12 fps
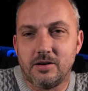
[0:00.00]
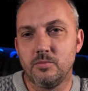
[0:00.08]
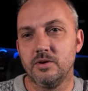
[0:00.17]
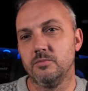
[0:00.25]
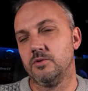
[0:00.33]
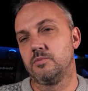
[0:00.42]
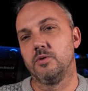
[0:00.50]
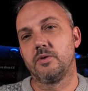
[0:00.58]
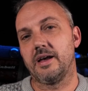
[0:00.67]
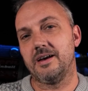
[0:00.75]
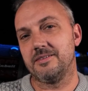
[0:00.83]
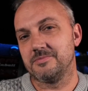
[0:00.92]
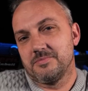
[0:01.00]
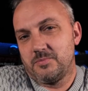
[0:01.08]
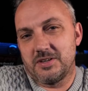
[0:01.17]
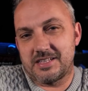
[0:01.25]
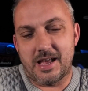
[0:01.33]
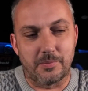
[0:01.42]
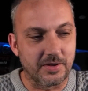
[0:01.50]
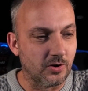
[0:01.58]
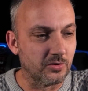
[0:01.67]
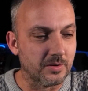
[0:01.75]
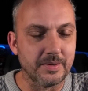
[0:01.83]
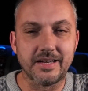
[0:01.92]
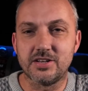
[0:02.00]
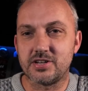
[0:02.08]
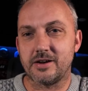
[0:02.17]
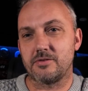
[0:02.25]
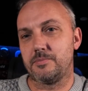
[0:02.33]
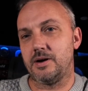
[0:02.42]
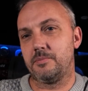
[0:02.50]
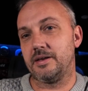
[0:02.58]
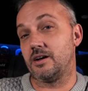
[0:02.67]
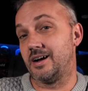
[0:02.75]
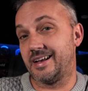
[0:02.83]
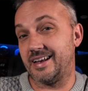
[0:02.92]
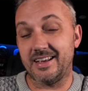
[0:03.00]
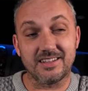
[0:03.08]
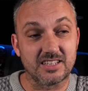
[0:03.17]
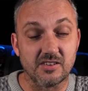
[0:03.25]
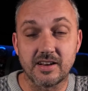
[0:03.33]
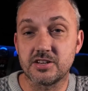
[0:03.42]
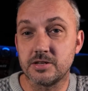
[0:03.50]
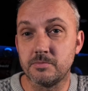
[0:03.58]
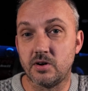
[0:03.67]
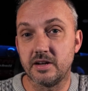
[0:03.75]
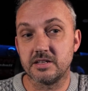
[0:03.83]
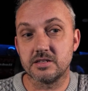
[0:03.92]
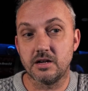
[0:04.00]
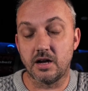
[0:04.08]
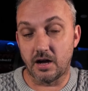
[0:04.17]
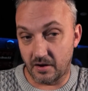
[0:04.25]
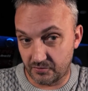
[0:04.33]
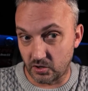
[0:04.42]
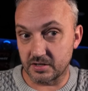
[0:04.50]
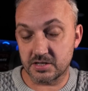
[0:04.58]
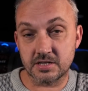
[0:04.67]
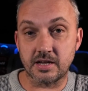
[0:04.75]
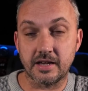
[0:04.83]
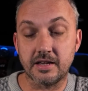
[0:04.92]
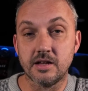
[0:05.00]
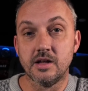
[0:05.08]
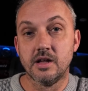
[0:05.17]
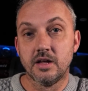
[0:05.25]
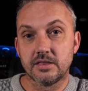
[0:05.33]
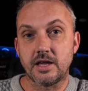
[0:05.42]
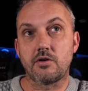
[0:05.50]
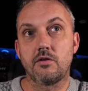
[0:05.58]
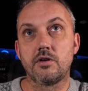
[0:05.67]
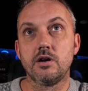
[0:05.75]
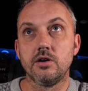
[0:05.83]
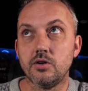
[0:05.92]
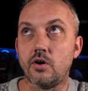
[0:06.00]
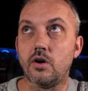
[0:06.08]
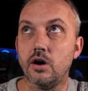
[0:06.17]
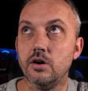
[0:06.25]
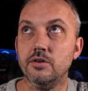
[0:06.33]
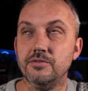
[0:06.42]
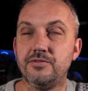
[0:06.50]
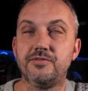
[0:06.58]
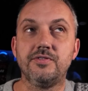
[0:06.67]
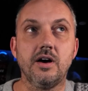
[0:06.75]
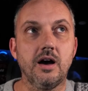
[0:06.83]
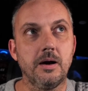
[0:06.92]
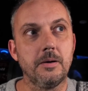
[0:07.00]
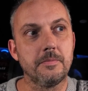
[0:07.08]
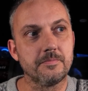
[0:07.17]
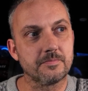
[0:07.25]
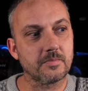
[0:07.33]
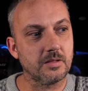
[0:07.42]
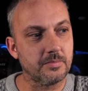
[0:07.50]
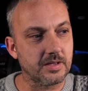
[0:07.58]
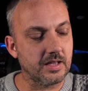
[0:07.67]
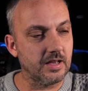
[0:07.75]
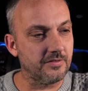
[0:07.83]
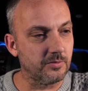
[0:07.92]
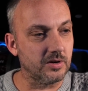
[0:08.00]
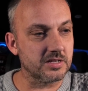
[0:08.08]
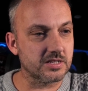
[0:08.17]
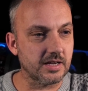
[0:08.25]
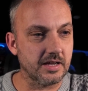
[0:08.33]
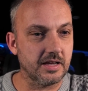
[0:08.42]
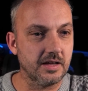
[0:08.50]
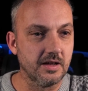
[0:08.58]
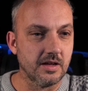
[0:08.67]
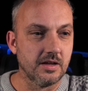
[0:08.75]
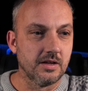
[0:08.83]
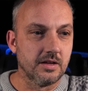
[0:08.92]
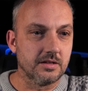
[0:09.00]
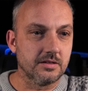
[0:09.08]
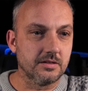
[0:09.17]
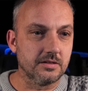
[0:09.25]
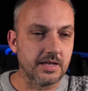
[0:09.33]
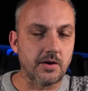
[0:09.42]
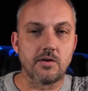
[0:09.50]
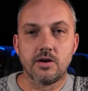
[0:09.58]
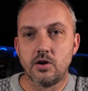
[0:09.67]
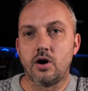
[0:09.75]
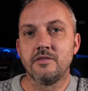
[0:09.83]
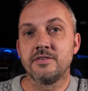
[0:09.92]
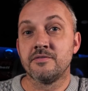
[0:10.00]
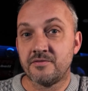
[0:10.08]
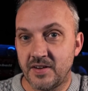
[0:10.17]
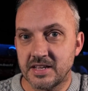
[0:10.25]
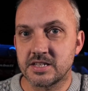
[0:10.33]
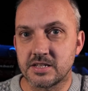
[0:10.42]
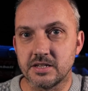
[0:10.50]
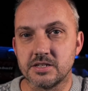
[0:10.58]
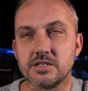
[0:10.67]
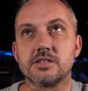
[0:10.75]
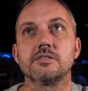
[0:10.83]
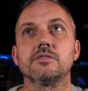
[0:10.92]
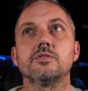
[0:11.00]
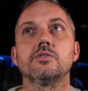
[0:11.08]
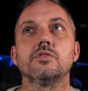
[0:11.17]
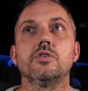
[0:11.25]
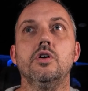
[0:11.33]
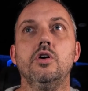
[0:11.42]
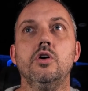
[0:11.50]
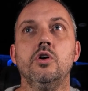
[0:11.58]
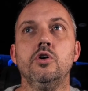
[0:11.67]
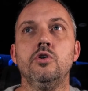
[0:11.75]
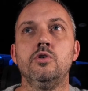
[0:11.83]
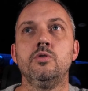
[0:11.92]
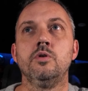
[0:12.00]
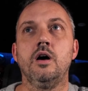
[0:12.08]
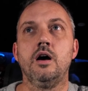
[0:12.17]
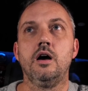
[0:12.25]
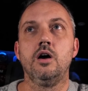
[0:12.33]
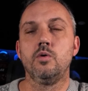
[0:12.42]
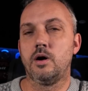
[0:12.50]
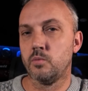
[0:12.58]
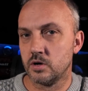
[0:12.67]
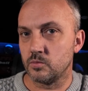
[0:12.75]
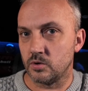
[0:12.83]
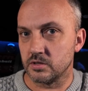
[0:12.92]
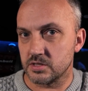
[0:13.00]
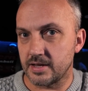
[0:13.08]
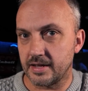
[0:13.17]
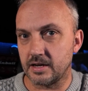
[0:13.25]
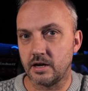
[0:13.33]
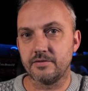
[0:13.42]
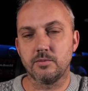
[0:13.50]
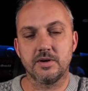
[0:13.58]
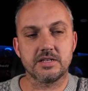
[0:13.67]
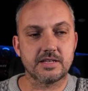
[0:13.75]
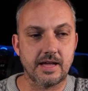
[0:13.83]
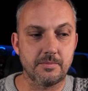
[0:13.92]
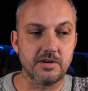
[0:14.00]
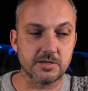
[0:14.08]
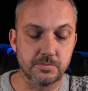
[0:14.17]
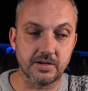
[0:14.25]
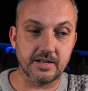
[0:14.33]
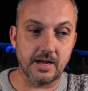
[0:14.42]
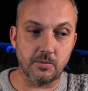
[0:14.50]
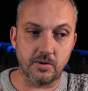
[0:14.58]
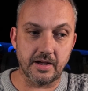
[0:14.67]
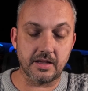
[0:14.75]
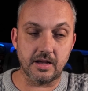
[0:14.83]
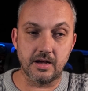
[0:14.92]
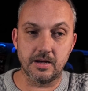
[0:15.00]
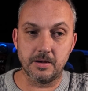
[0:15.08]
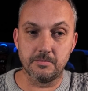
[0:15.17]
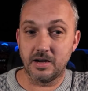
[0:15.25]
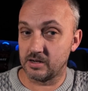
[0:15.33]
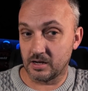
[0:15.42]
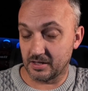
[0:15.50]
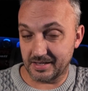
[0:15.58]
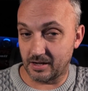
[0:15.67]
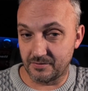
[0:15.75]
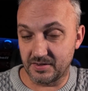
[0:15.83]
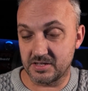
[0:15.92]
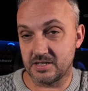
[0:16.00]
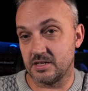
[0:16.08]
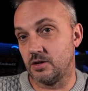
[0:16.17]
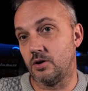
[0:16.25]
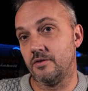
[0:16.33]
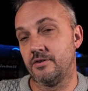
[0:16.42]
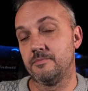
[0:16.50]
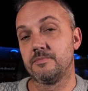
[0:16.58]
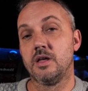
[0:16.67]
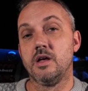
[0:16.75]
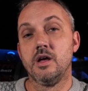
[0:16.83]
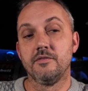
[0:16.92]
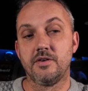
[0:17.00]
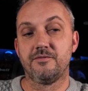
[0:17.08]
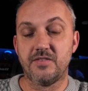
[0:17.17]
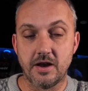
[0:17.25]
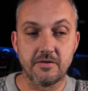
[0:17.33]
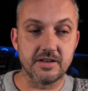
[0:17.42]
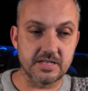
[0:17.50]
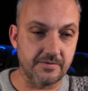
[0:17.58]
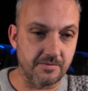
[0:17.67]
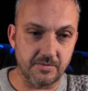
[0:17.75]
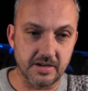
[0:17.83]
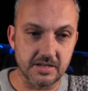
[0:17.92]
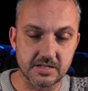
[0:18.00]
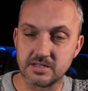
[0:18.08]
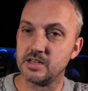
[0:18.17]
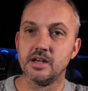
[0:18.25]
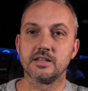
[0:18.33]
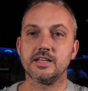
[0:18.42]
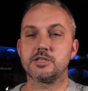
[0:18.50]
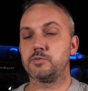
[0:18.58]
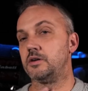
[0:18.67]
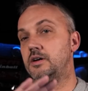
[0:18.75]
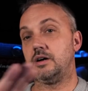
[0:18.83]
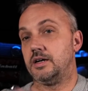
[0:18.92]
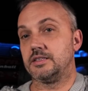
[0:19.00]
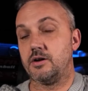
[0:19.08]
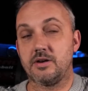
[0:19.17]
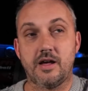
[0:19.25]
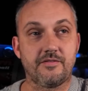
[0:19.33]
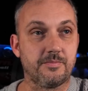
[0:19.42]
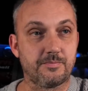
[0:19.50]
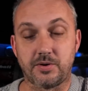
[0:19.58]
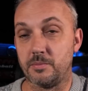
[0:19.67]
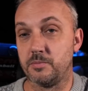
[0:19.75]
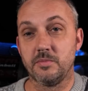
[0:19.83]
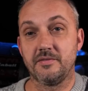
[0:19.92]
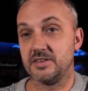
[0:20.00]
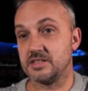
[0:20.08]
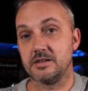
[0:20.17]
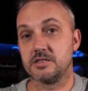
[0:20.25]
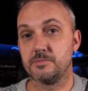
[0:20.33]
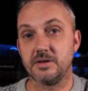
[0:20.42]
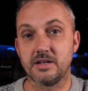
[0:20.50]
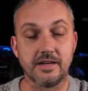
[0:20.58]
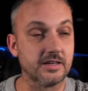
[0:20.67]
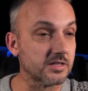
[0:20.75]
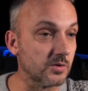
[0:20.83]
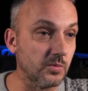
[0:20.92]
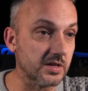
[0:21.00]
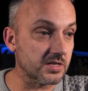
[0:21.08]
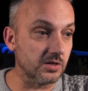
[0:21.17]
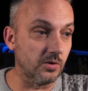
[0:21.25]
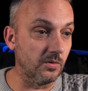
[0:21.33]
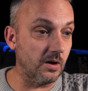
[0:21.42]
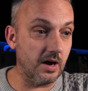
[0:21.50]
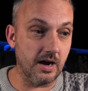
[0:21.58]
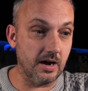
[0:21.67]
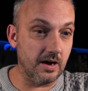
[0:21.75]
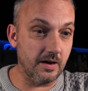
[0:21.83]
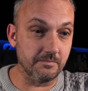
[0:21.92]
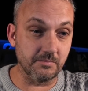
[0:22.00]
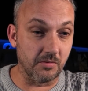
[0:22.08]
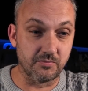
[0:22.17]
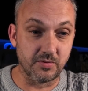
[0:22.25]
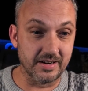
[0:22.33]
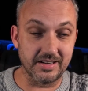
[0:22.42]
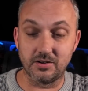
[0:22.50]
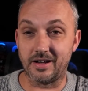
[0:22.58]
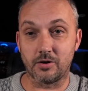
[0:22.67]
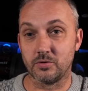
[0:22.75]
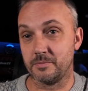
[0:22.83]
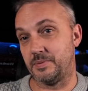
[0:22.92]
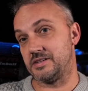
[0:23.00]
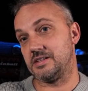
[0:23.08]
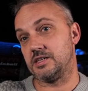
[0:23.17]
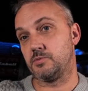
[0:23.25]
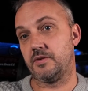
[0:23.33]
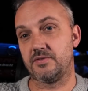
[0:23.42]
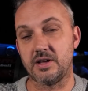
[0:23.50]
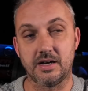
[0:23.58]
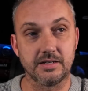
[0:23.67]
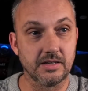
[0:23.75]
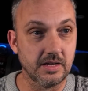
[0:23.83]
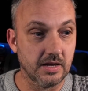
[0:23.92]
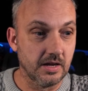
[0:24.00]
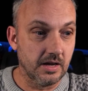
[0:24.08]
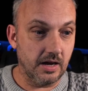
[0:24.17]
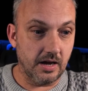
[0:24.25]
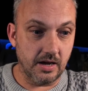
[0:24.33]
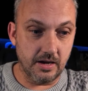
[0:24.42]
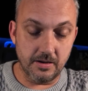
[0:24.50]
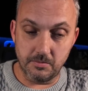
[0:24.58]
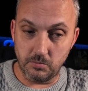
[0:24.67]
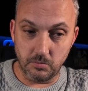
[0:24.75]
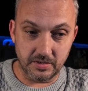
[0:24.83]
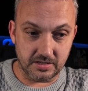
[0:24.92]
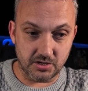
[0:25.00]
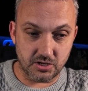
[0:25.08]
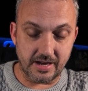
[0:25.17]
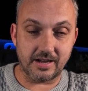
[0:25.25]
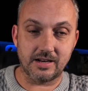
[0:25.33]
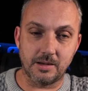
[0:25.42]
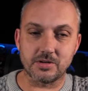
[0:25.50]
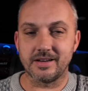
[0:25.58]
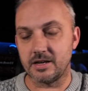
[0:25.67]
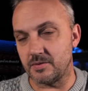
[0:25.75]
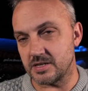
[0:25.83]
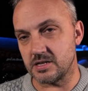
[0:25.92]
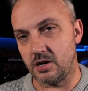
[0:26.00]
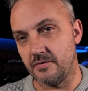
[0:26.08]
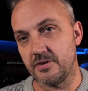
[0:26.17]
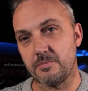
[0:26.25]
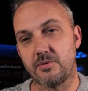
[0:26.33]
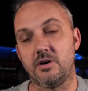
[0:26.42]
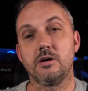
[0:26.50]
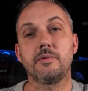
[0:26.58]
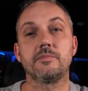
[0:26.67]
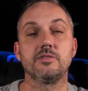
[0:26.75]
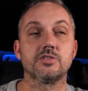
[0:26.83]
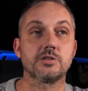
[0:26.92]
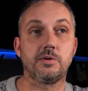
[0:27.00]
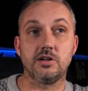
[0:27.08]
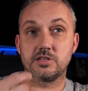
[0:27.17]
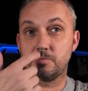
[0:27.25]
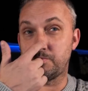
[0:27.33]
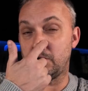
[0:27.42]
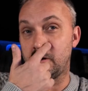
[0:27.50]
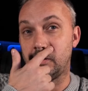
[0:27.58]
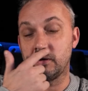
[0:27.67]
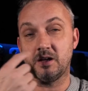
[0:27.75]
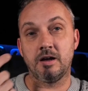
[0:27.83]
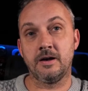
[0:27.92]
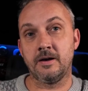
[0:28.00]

We'll get West Ham be called the mini Czech Republic. I get it. I don't actually mind. I've to say, there are a lot of, be careful what I say here, there are a lot of investors who I wouldn't want taking over West Ham, let's put it that way. And I think I've listed a lot of them for various different reasons. This one, I don't have a problem with. He seems to be clean as a whistle. I really like all the business we've done with the Czech clubs. I know it's Slavia Prague, maybe not Sparta Prague.